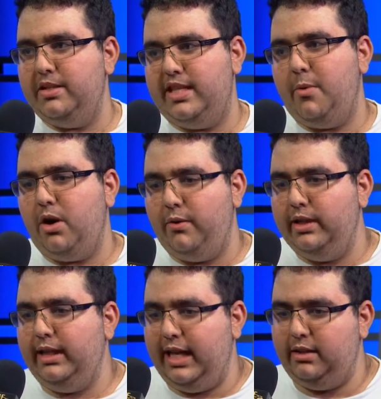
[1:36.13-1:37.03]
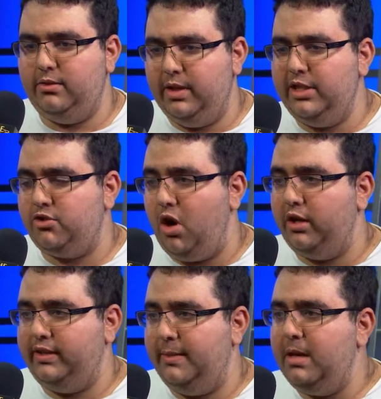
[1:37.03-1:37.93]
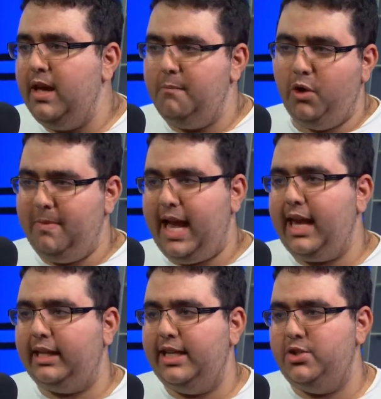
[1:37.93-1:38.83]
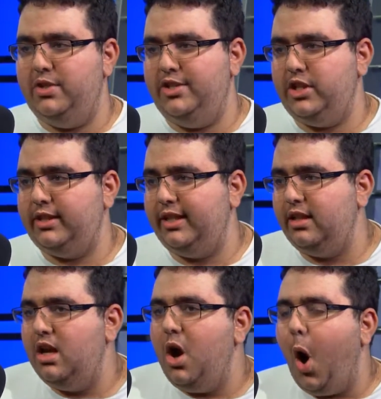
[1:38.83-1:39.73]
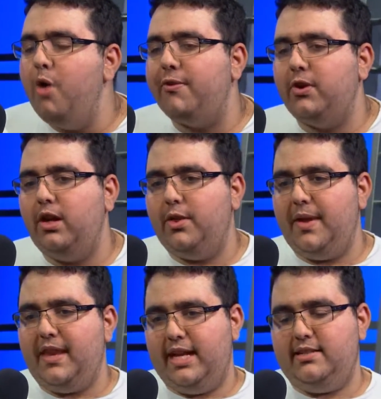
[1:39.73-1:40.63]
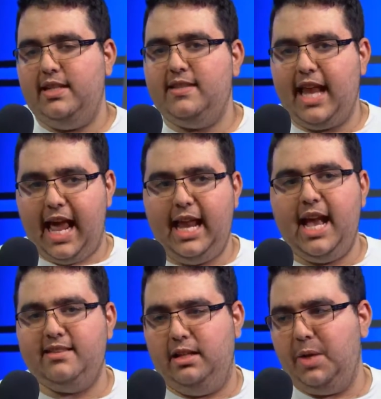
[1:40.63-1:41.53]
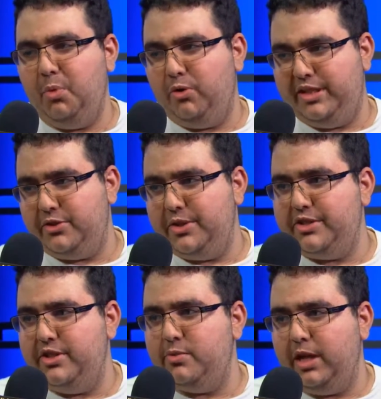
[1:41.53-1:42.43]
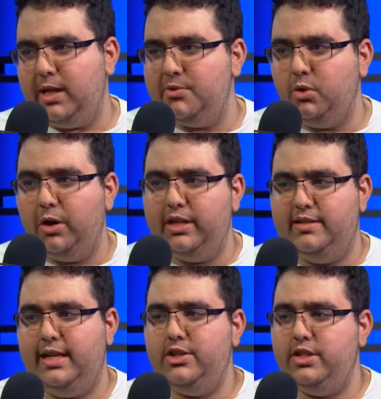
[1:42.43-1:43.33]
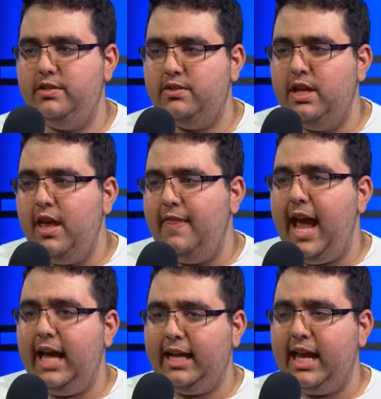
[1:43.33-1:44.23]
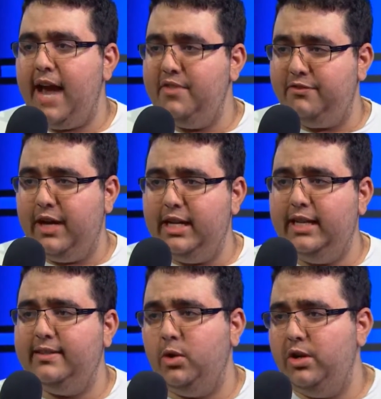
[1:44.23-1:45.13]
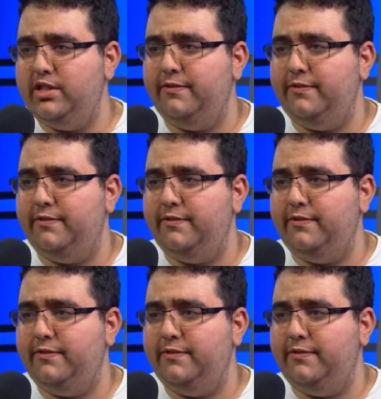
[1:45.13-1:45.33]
they were a really strong team, both mechanically and strategically. Overall, the way that I see is that NA has a lot more resources when it comes to organizations. They kind of have the funding in order to